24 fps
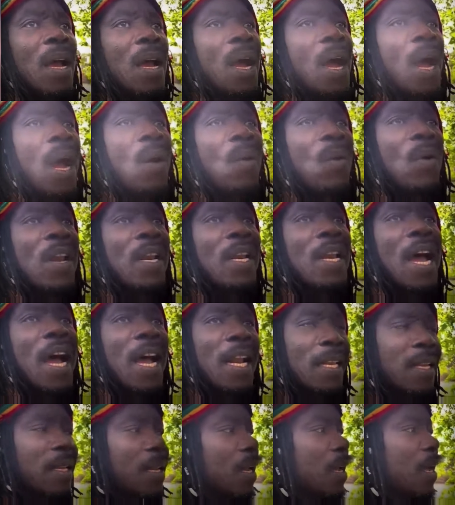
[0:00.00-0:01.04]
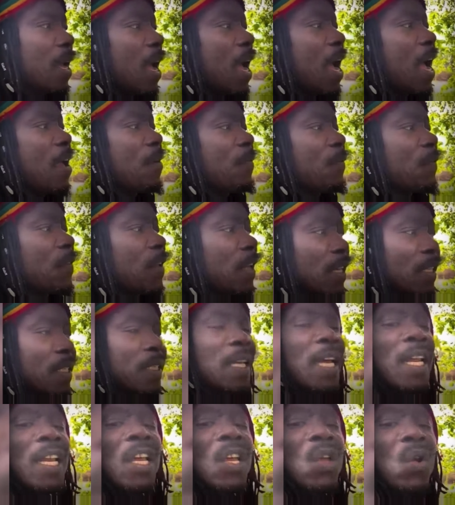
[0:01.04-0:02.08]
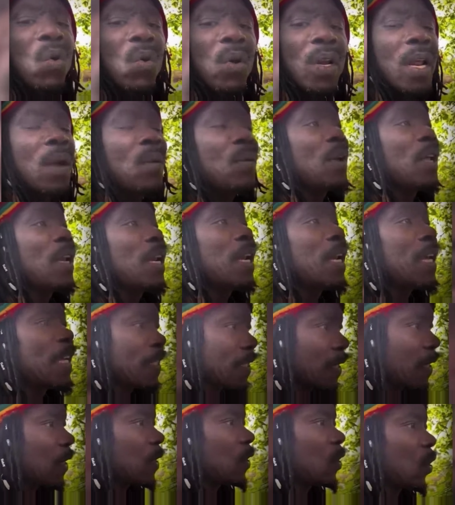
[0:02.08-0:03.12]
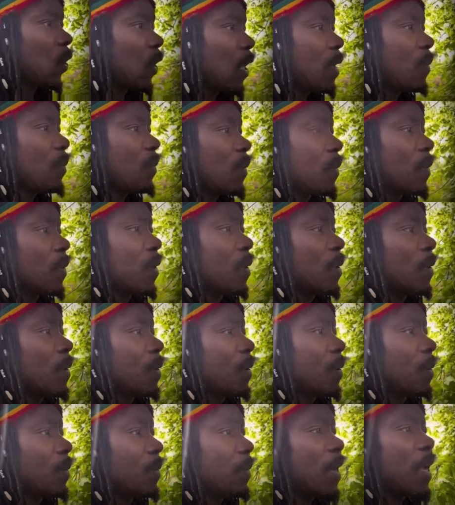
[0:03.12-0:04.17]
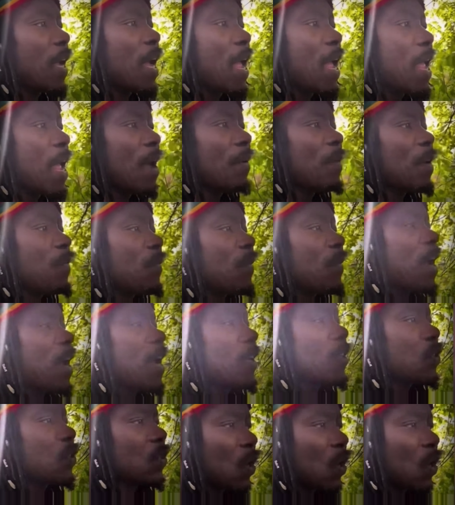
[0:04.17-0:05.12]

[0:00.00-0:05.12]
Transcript: And with that, I feel said the youth will listen to him, because he have a voice.